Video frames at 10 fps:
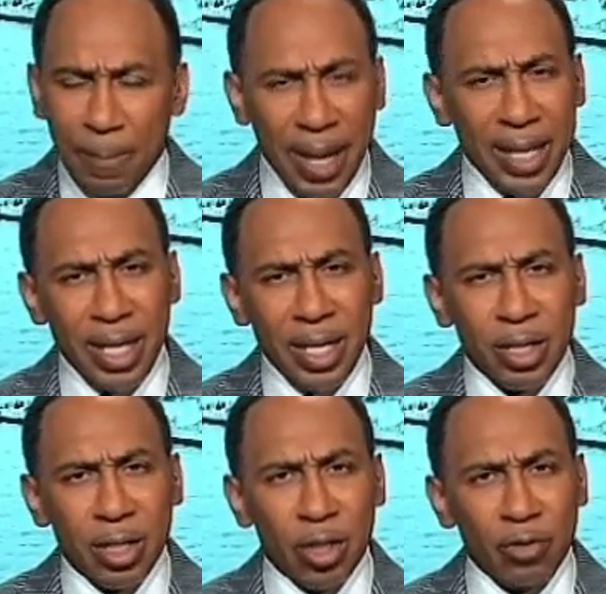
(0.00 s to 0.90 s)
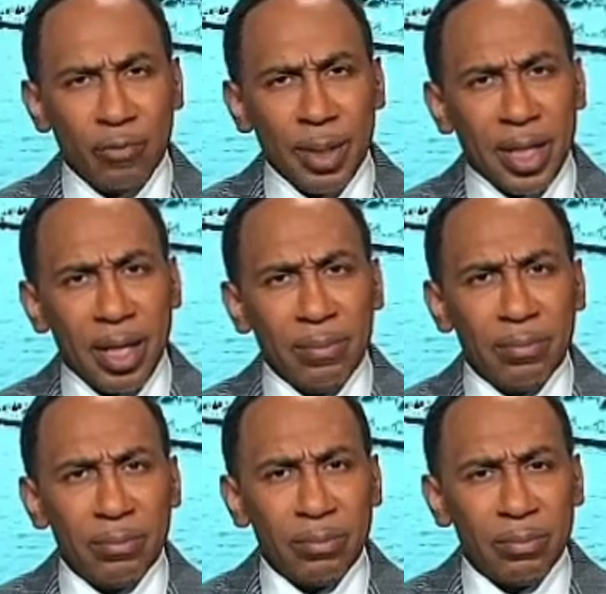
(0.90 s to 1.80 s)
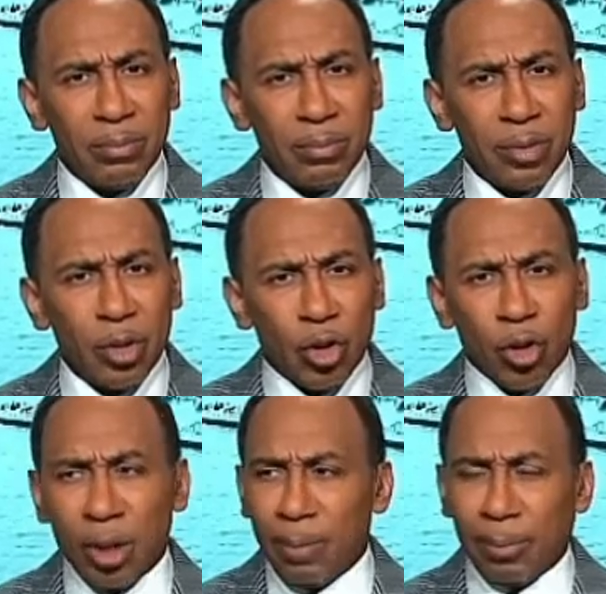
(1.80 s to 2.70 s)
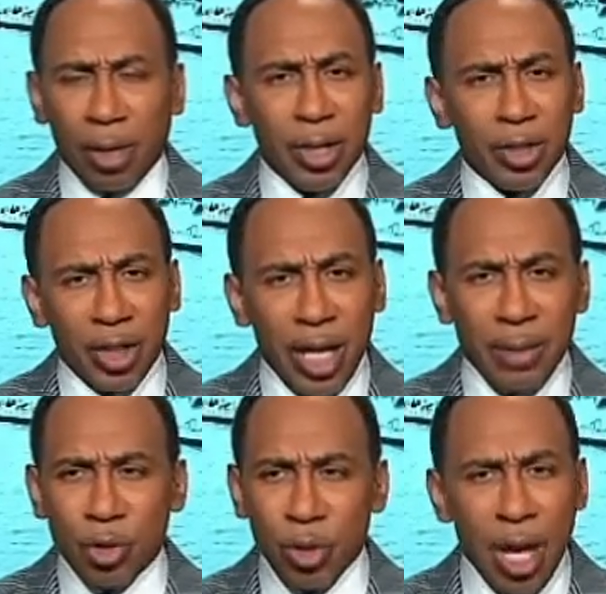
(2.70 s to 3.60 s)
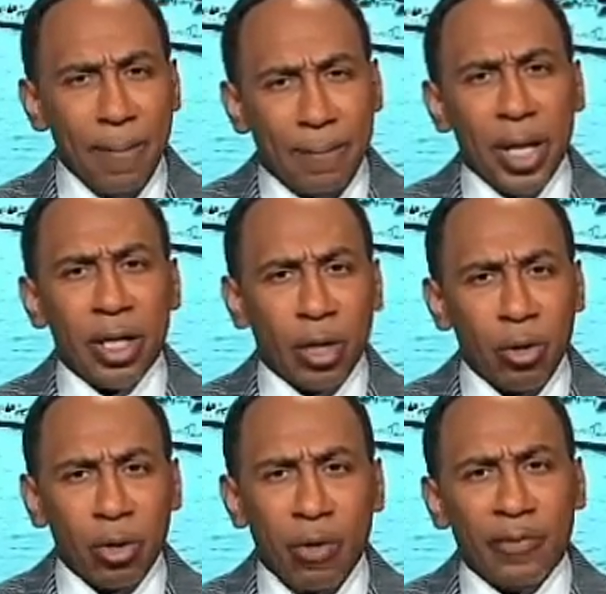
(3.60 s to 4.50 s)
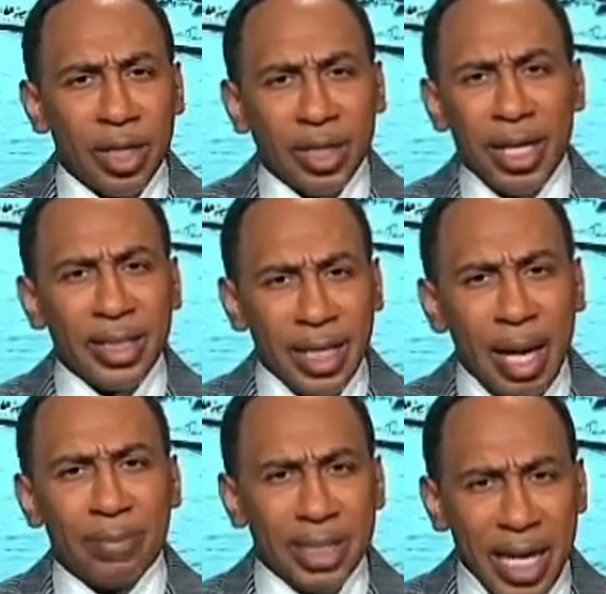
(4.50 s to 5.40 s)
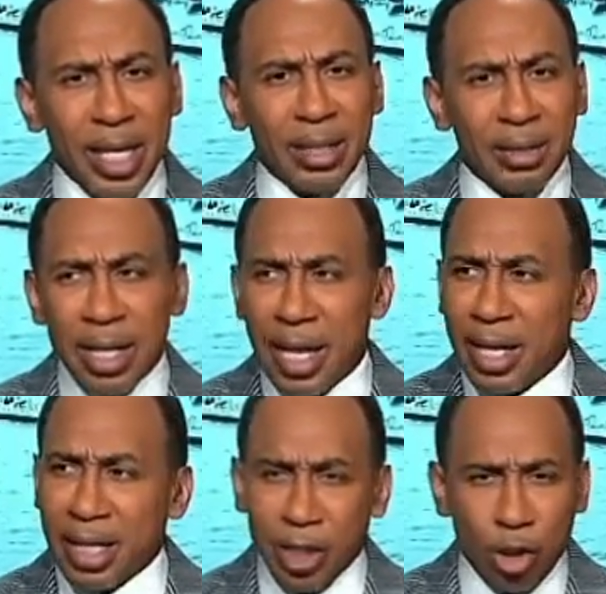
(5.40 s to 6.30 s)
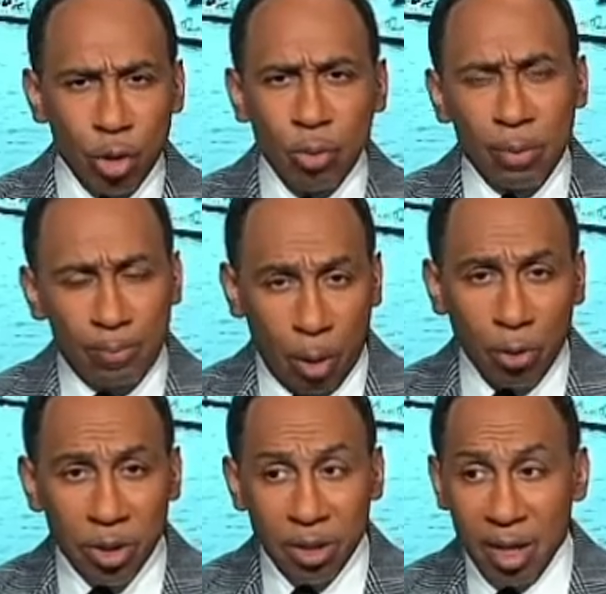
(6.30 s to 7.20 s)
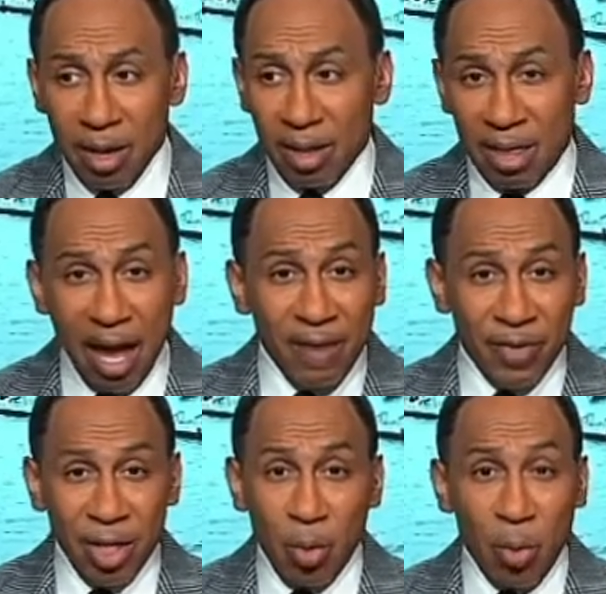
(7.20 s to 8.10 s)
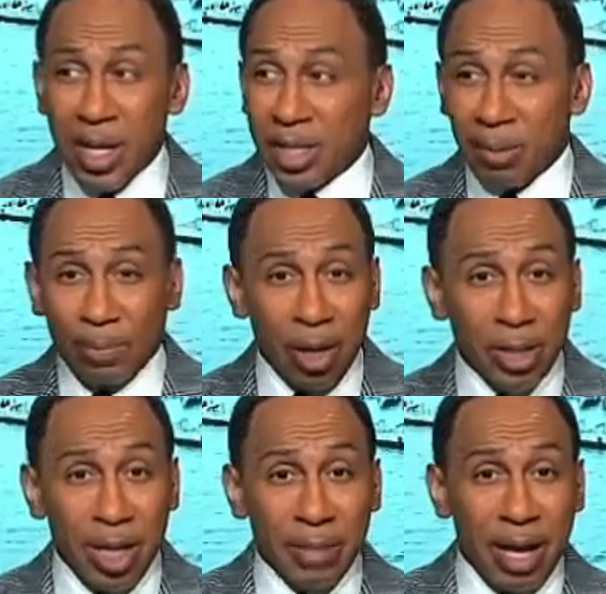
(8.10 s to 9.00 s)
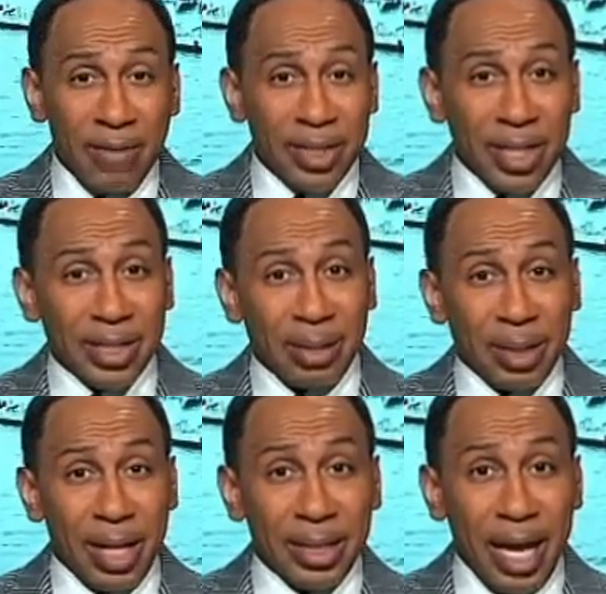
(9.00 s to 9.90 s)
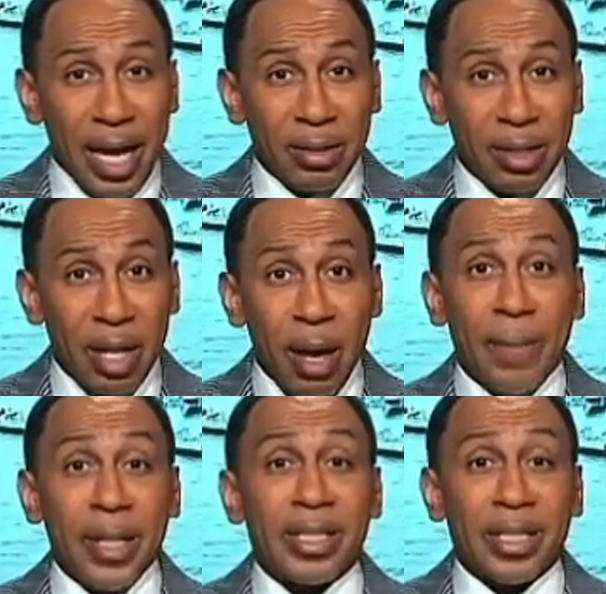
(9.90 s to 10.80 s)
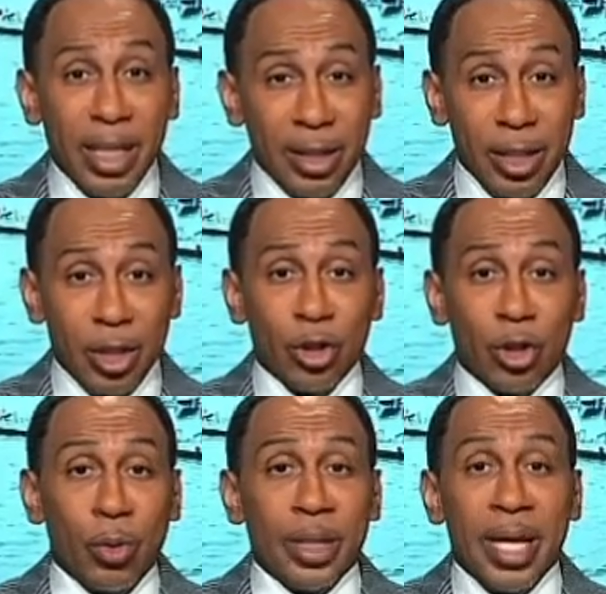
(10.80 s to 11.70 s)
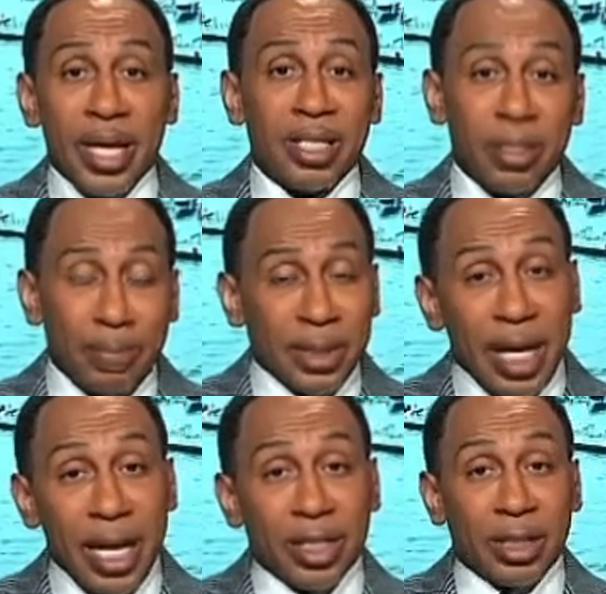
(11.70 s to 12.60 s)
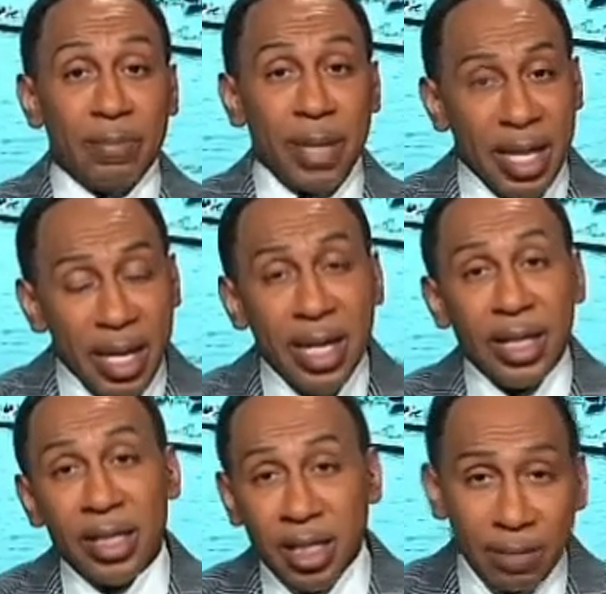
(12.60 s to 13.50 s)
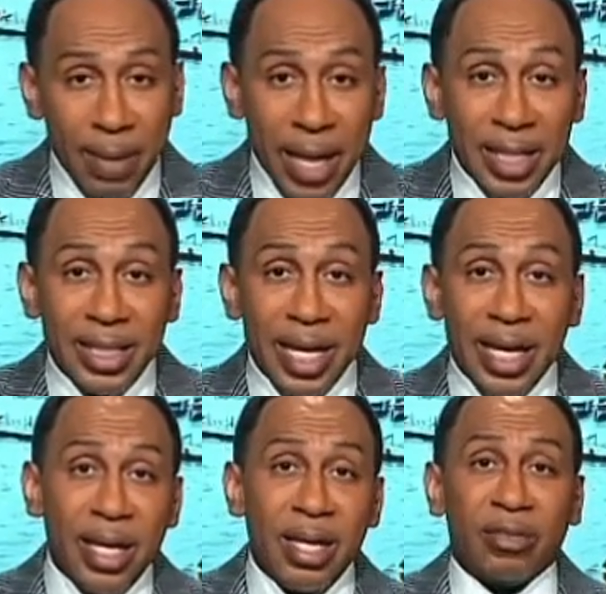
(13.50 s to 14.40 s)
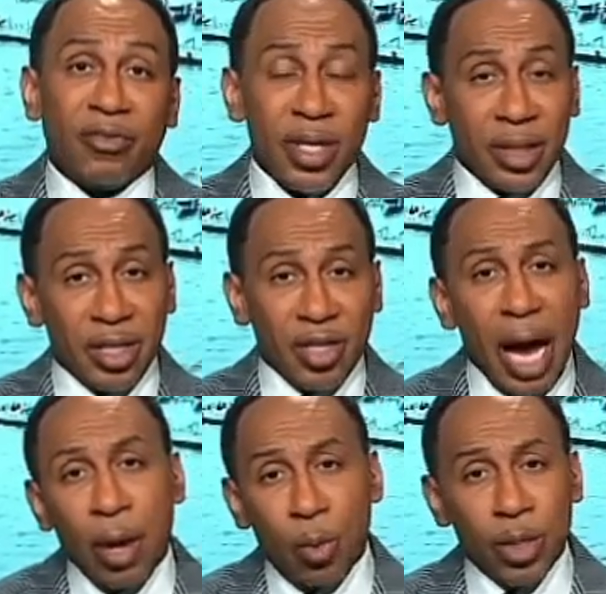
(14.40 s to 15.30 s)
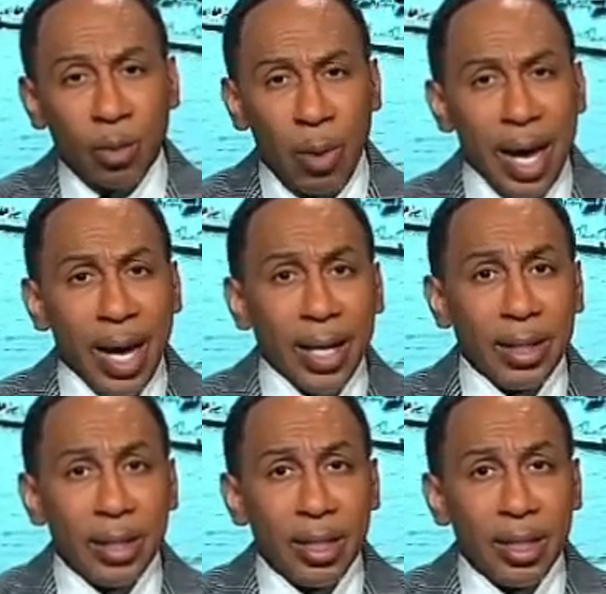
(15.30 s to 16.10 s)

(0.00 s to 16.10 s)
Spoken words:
petty you've become. You're LeBron James. You that butthurt over the things that I'm saying, that you would post that video? When has LeBron James ever done something like that? But suddenly you're doing that as it pertains to me. This man is in his feelings. I wonder why.